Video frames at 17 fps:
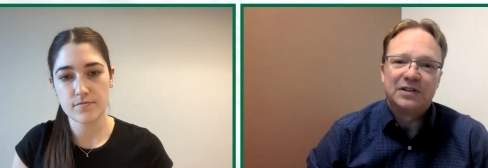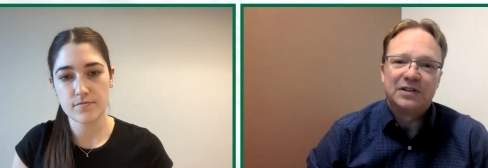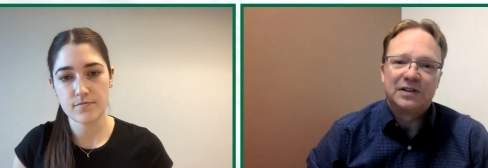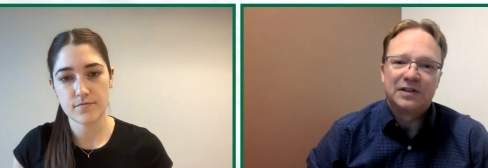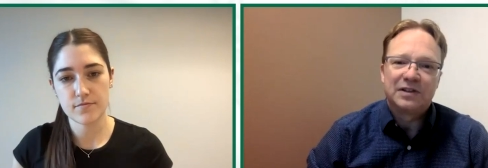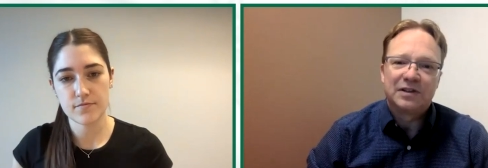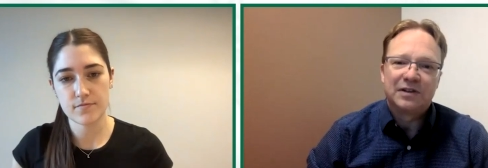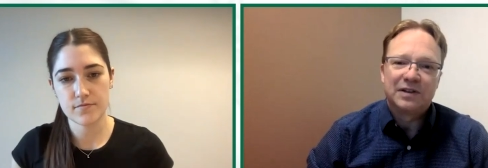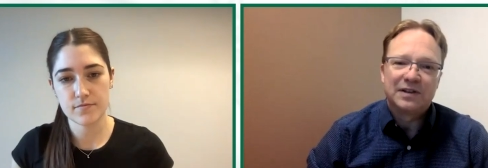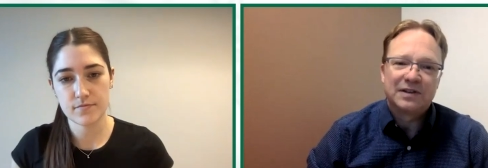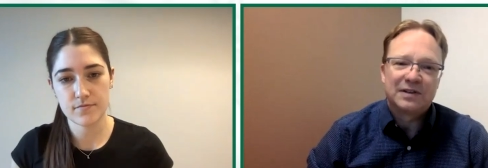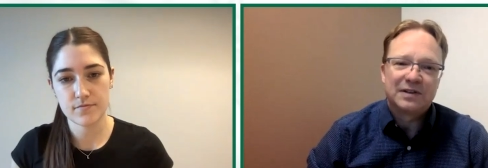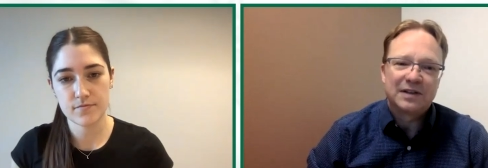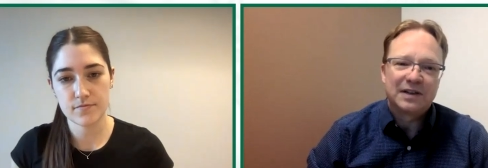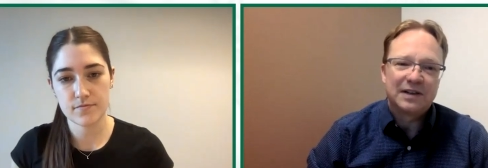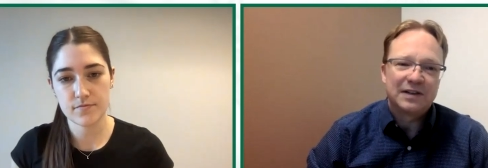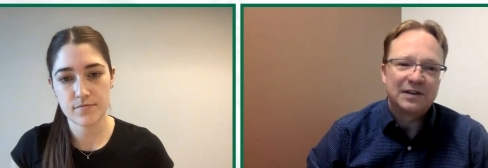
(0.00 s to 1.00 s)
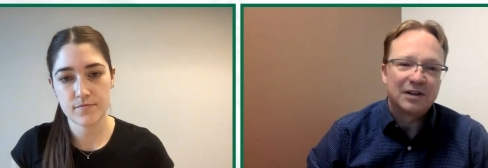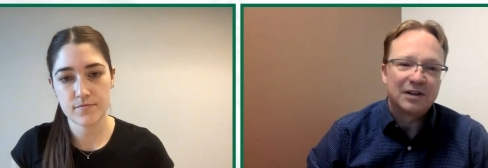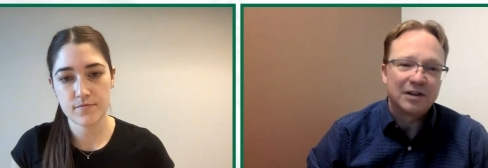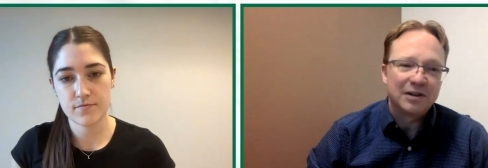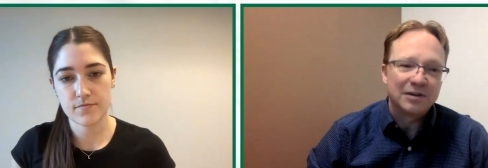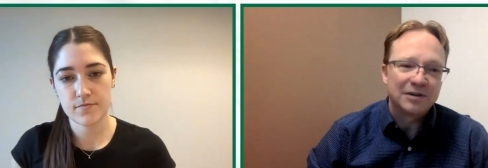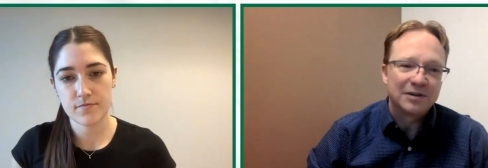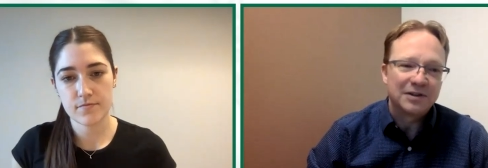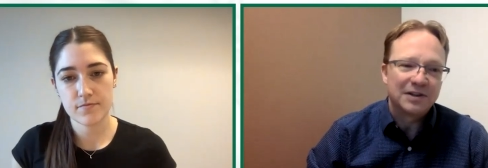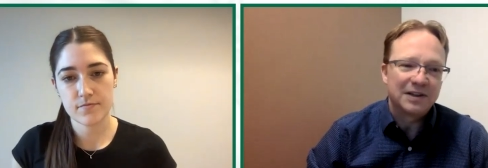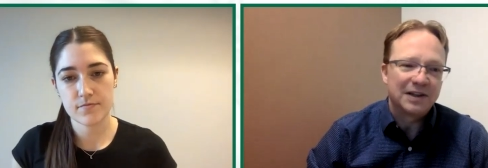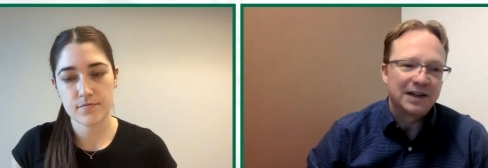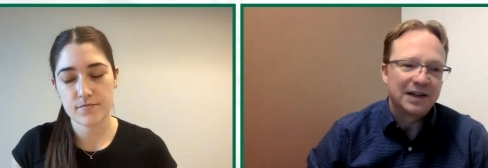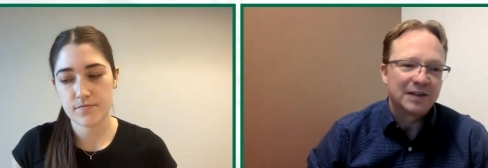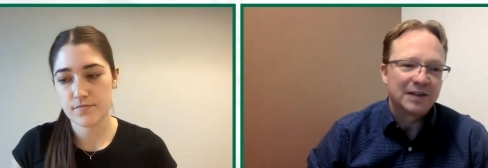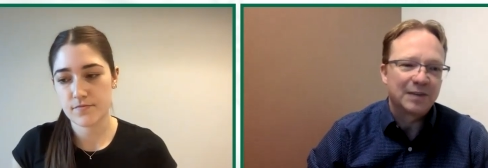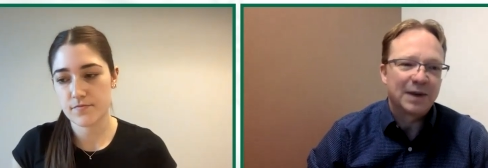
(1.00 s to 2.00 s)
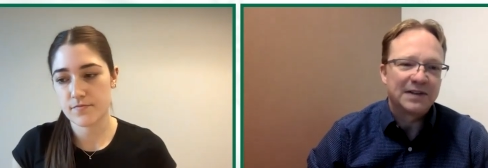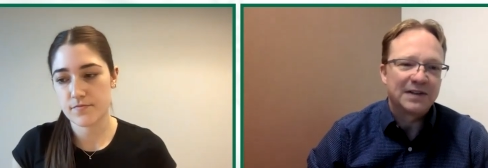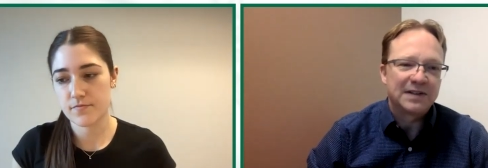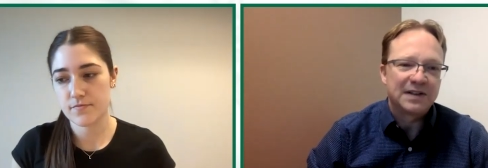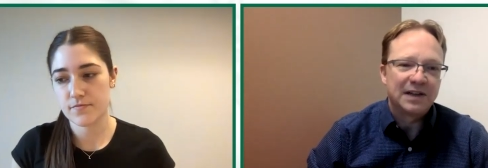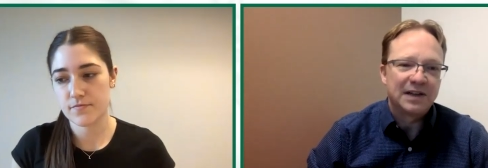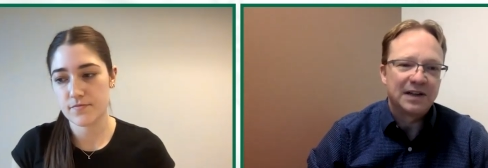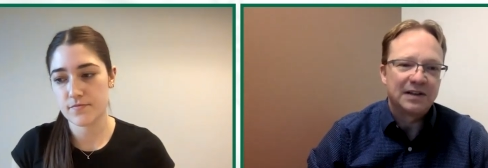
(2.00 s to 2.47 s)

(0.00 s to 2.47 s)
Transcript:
Speaker 1: And so this is close to the next best thing.